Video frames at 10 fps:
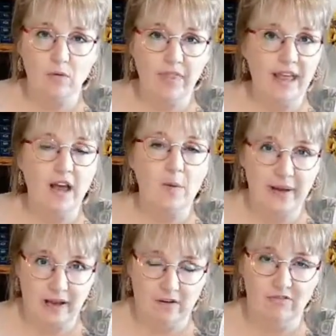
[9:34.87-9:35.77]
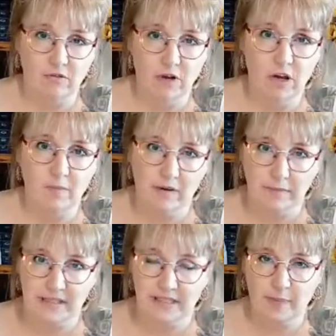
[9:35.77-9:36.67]
they are powerful. Herbal
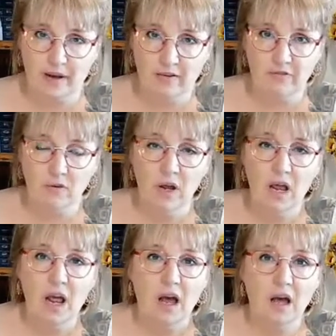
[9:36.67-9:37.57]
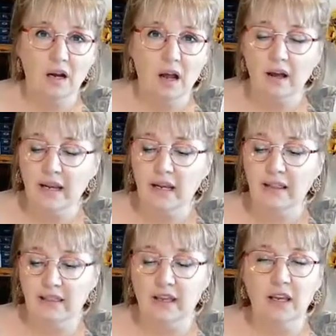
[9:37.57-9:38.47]
remedies are powerful. And I
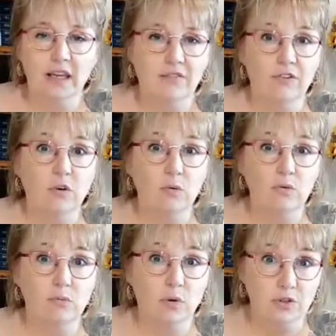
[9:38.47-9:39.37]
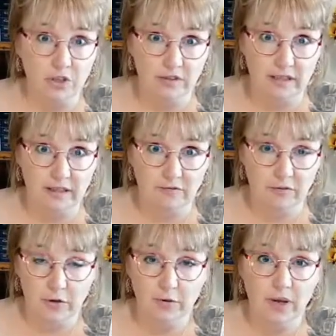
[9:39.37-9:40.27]
think if you want to go down that
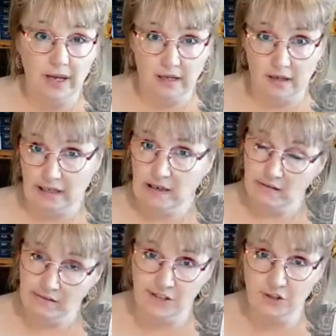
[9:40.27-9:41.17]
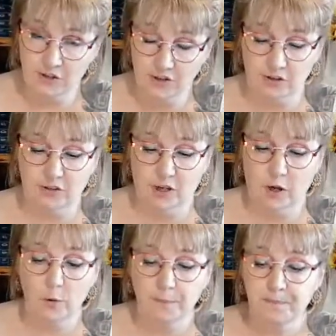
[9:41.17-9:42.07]
route, and I encourage you to do
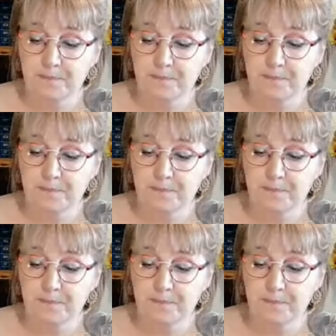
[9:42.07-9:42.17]
so,